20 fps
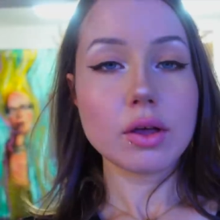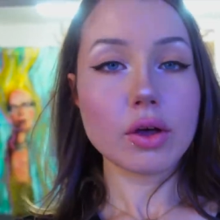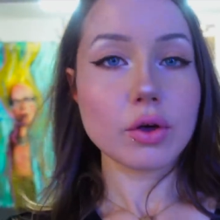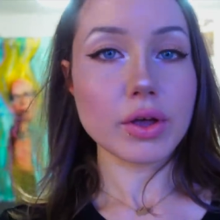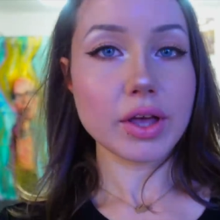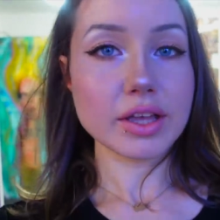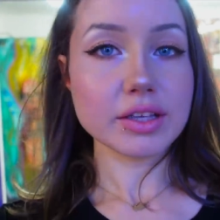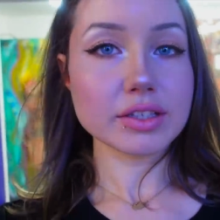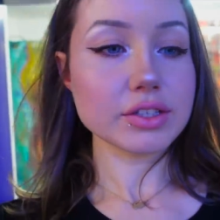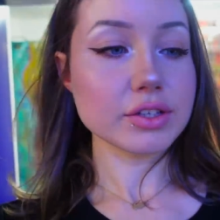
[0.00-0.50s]

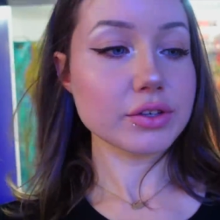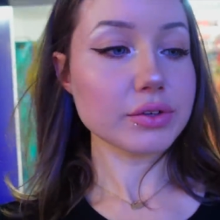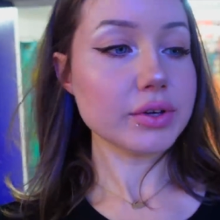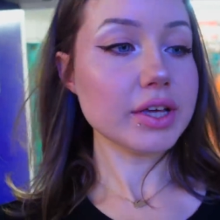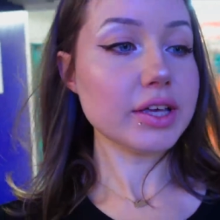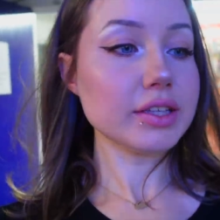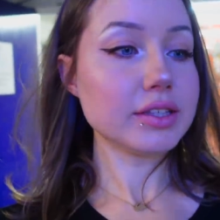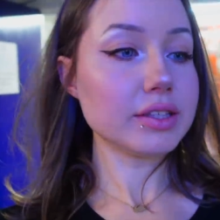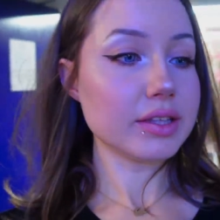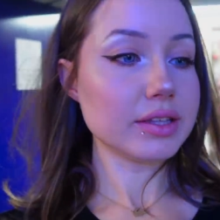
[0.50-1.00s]
Okay, so
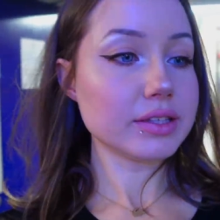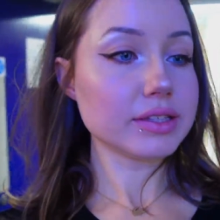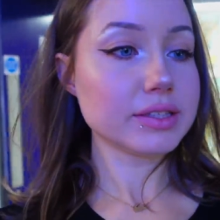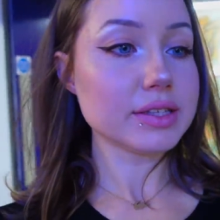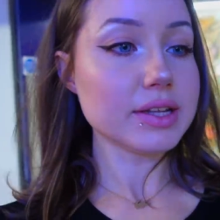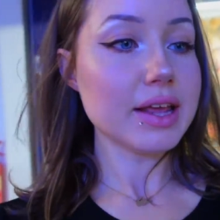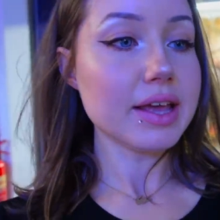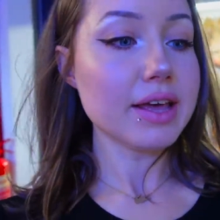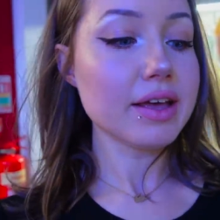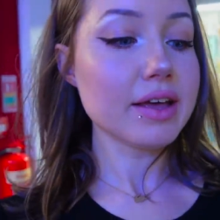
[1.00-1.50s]
it's
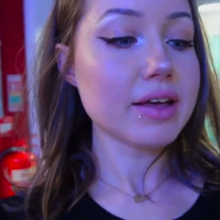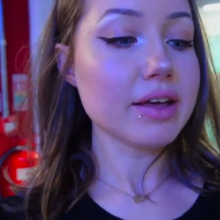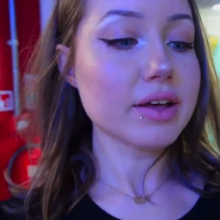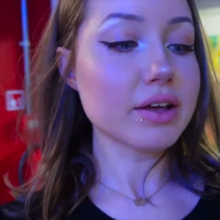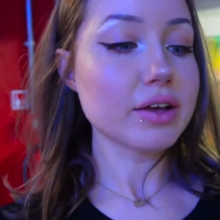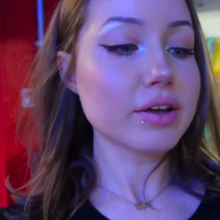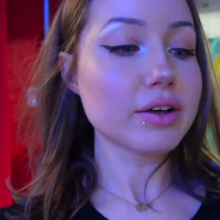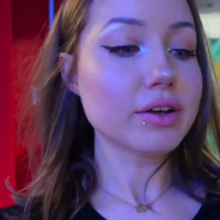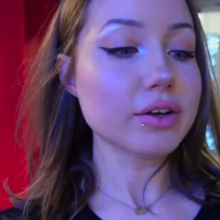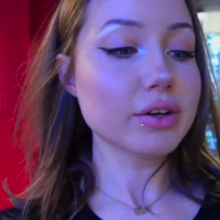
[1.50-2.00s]

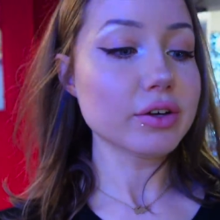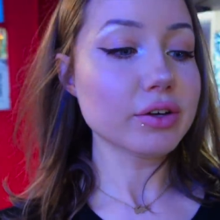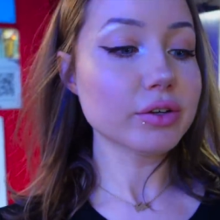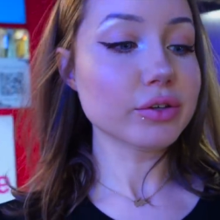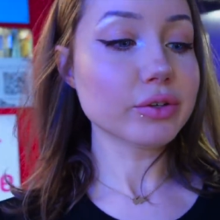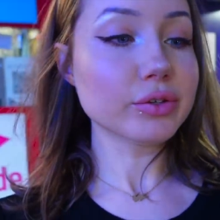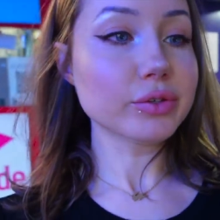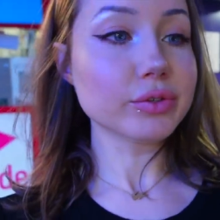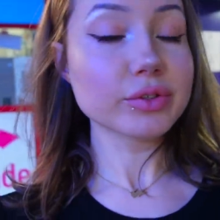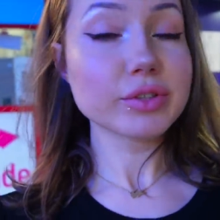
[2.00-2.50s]

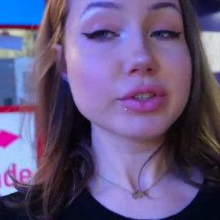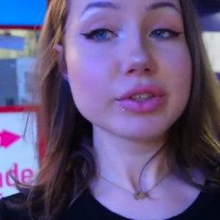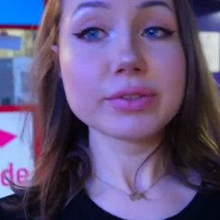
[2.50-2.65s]
now